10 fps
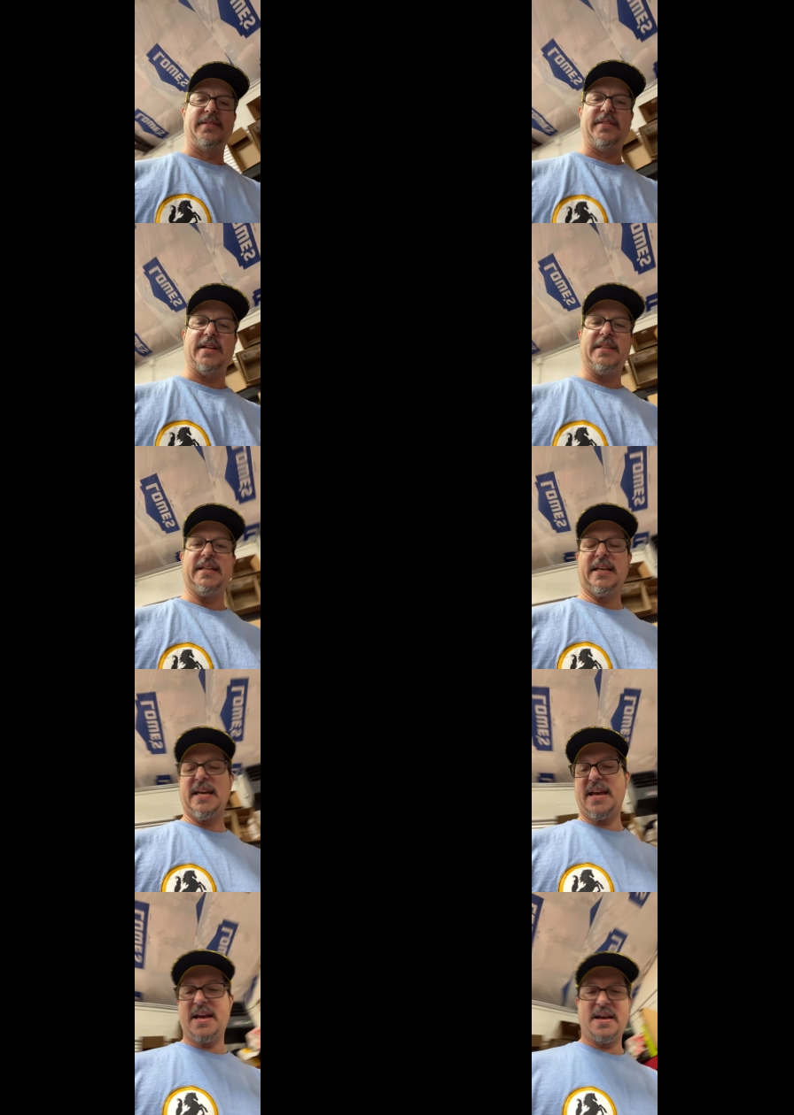It's not the
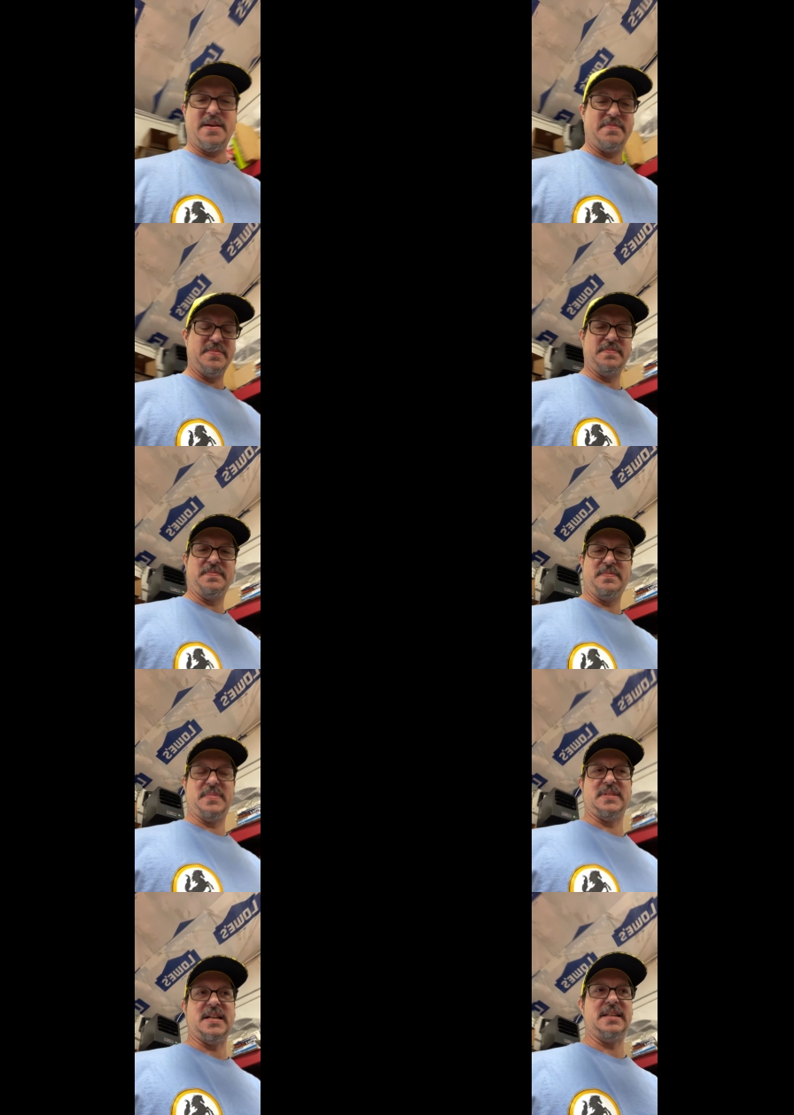cam,
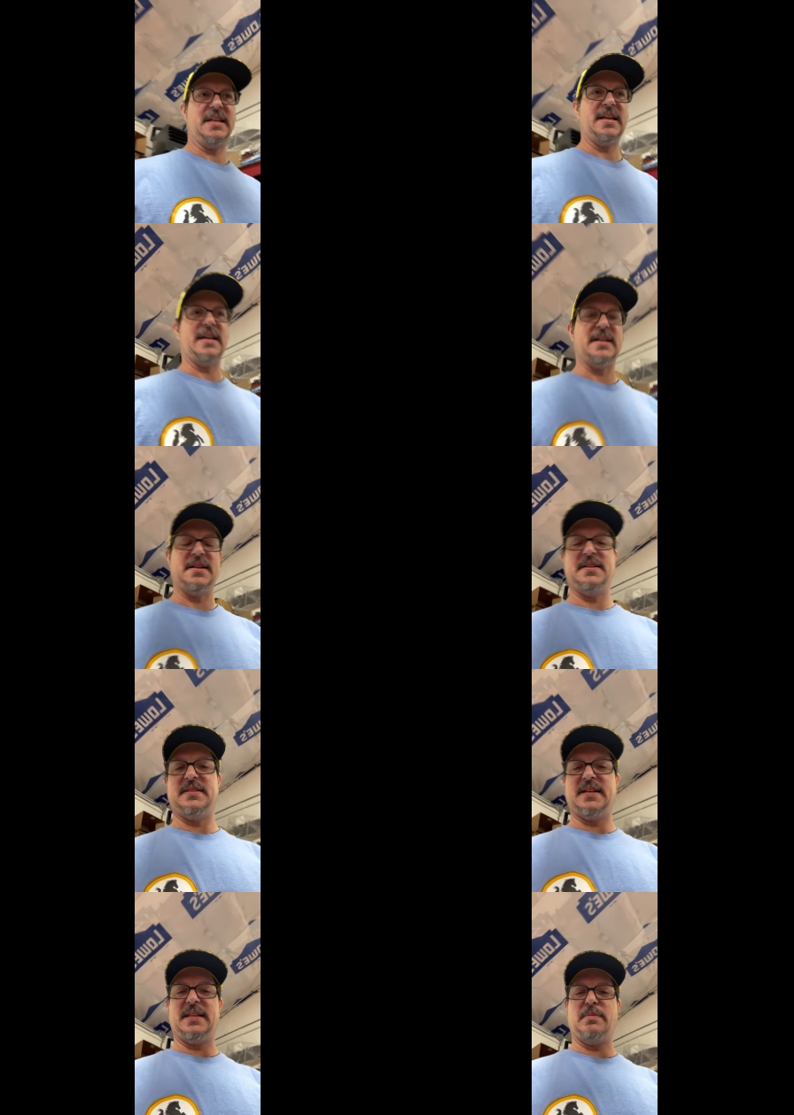it's not the head, it's
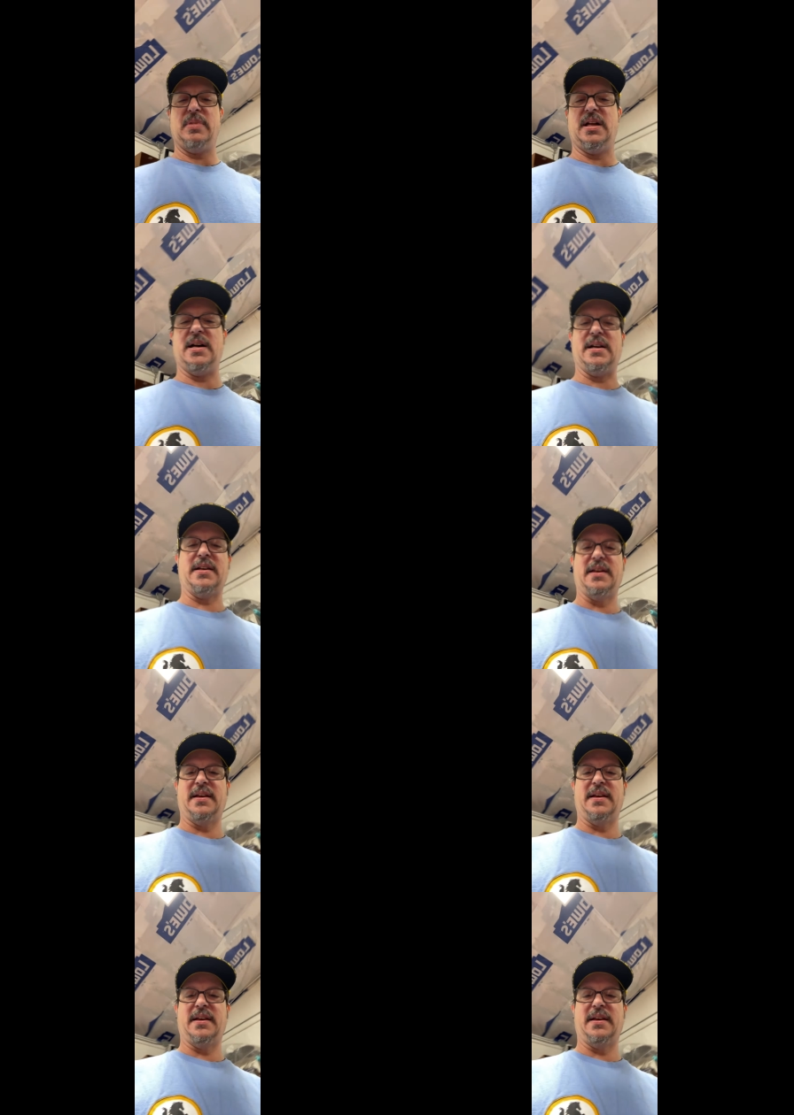not the block.